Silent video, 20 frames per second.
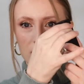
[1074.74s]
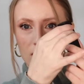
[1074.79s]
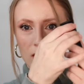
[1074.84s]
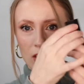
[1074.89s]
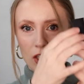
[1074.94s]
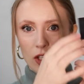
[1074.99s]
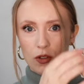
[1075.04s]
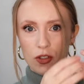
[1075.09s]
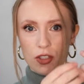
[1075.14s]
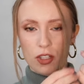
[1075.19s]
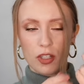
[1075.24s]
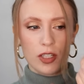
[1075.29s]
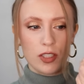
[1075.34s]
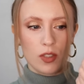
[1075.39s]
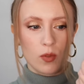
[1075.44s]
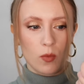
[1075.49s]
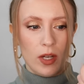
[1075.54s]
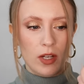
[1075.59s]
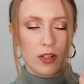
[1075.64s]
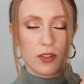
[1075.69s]
closure
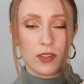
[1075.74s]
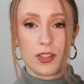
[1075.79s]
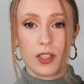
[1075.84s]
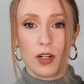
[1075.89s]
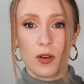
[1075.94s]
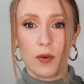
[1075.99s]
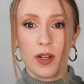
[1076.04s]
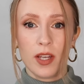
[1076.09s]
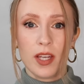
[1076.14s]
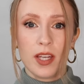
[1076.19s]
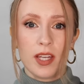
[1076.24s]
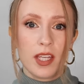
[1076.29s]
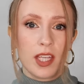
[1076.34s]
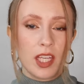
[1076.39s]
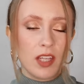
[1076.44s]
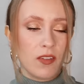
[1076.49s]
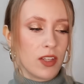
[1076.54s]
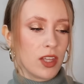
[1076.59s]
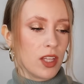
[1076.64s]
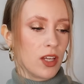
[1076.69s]
as well. So
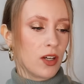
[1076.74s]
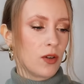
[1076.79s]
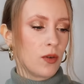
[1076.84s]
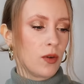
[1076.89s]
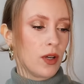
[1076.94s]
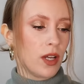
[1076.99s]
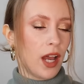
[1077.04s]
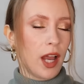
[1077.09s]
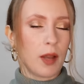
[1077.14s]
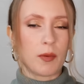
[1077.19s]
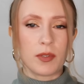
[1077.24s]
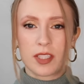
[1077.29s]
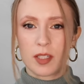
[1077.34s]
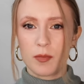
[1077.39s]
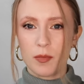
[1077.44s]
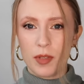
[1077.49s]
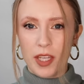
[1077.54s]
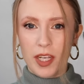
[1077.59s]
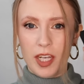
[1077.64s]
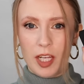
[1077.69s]
even though I was
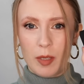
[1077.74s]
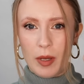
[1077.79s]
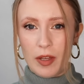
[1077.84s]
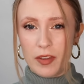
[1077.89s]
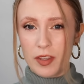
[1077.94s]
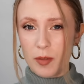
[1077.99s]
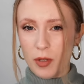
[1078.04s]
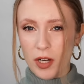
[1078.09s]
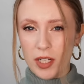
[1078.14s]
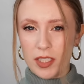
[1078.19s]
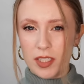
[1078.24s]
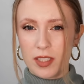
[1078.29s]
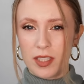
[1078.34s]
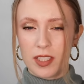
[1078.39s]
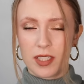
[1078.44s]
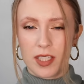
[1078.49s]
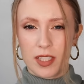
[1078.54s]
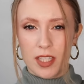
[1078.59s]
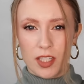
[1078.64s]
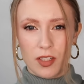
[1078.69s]
complaining about the price of
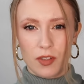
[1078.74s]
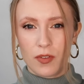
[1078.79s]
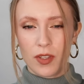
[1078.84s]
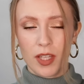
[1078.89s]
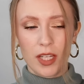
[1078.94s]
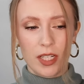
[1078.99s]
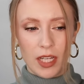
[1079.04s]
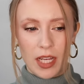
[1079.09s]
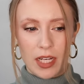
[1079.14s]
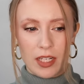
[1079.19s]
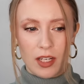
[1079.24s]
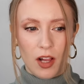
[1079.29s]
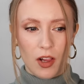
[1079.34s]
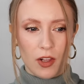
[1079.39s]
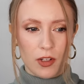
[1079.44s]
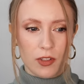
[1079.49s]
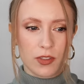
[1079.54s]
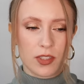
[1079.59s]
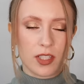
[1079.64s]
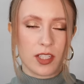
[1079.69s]
these because I do feel like
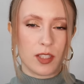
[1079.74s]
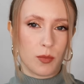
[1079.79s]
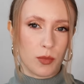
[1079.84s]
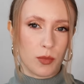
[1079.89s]
$9 is